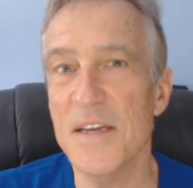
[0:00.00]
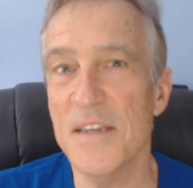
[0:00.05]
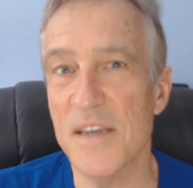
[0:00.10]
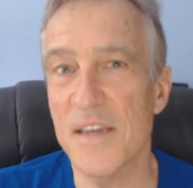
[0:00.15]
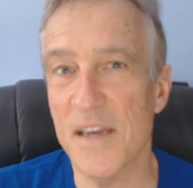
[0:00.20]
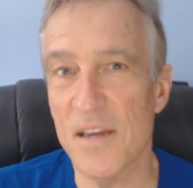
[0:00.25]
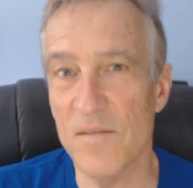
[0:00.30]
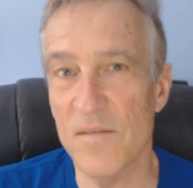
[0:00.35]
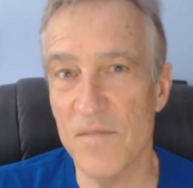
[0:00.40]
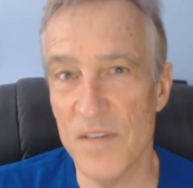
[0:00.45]

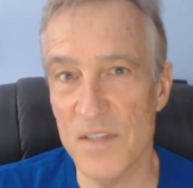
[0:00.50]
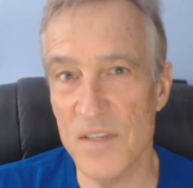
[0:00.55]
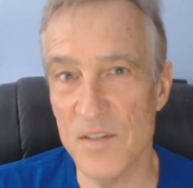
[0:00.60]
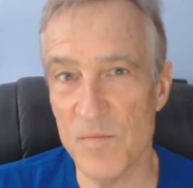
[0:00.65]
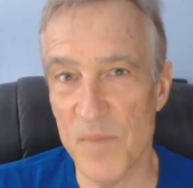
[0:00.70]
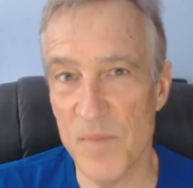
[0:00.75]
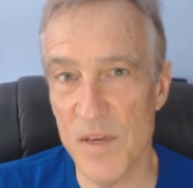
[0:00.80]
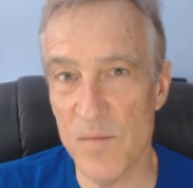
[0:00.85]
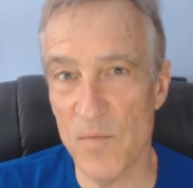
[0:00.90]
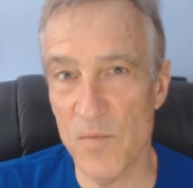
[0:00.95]
to convince
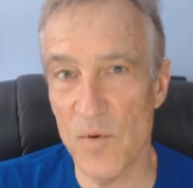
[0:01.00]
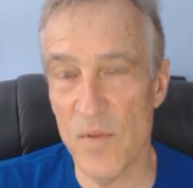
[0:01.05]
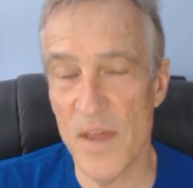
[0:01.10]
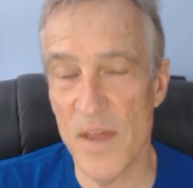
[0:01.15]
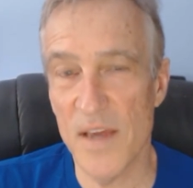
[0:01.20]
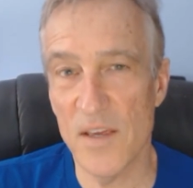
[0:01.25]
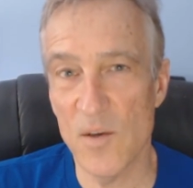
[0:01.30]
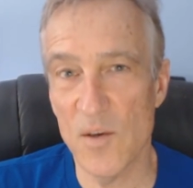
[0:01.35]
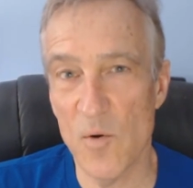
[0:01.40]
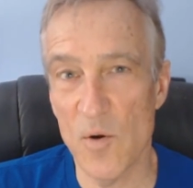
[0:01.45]
people
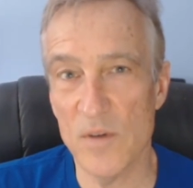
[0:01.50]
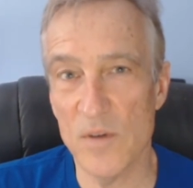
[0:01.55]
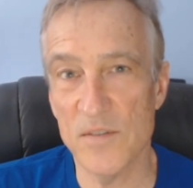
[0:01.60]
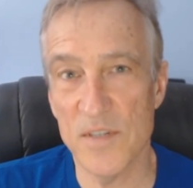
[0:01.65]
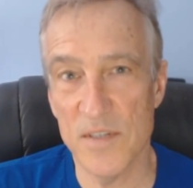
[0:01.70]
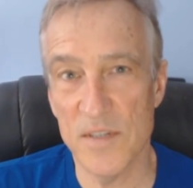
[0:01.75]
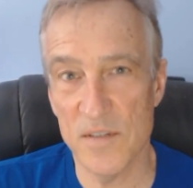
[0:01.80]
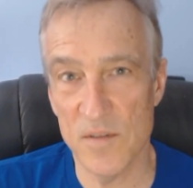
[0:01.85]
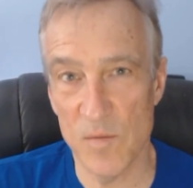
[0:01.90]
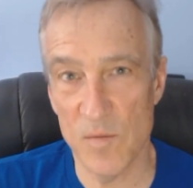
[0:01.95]
that yours
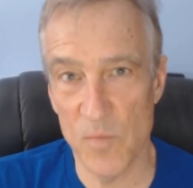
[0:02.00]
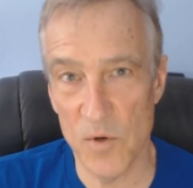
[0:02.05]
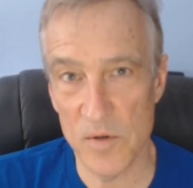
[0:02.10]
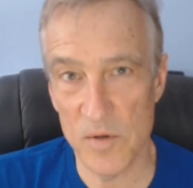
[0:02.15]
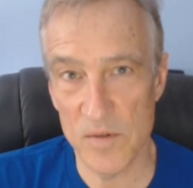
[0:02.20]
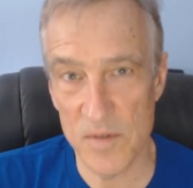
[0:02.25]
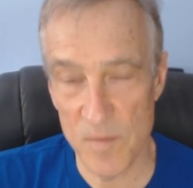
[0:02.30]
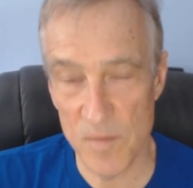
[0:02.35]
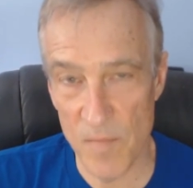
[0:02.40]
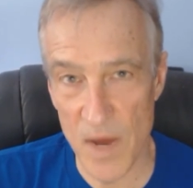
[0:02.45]
is the
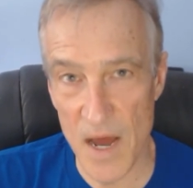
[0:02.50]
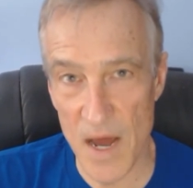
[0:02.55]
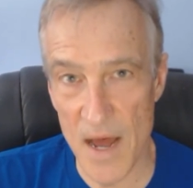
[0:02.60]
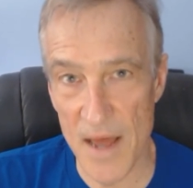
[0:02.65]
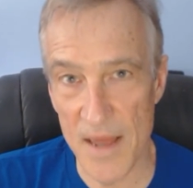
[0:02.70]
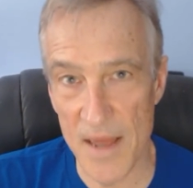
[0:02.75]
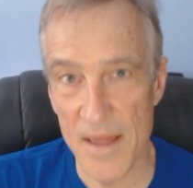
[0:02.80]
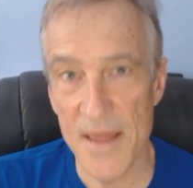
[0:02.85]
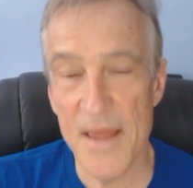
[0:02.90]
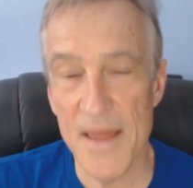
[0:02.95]
book to
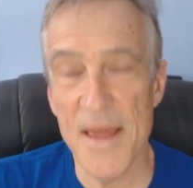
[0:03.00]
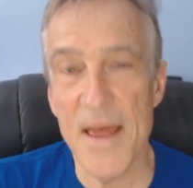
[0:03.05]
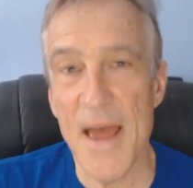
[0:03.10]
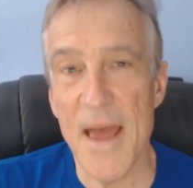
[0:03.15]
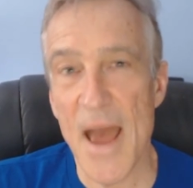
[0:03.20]
buy.